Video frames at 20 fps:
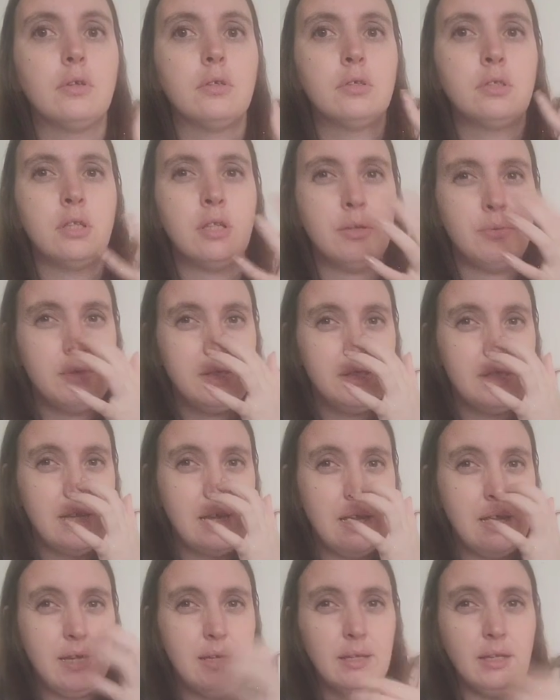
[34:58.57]
So they would
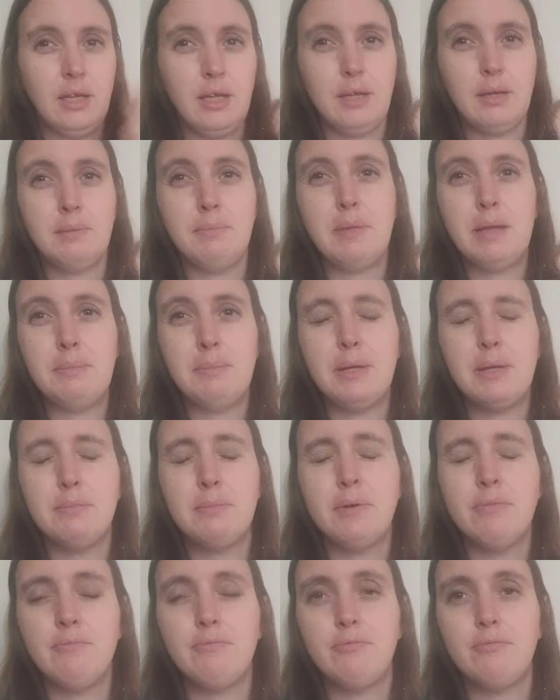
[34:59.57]
stay like maybe a
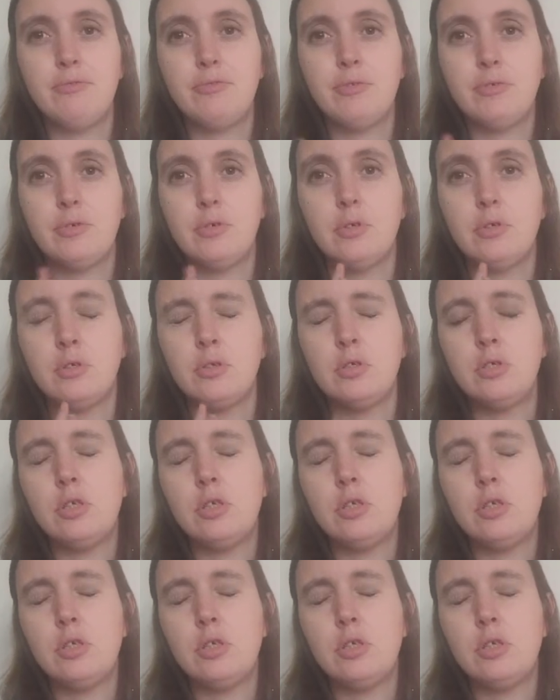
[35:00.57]
month or